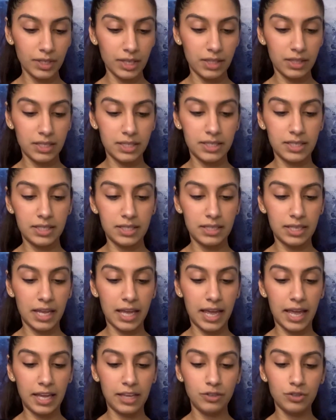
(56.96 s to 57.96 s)
This is the
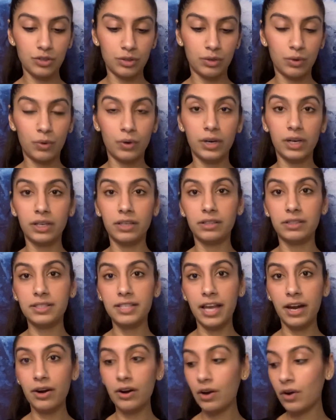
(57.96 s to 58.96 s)
Angel Oracle
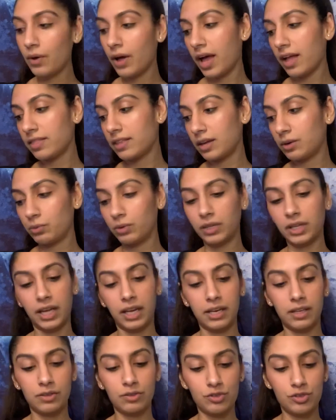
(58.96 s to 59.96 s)
Tarot, and then we'll
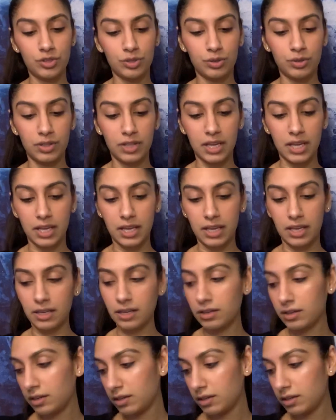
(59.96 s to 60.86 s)
get into the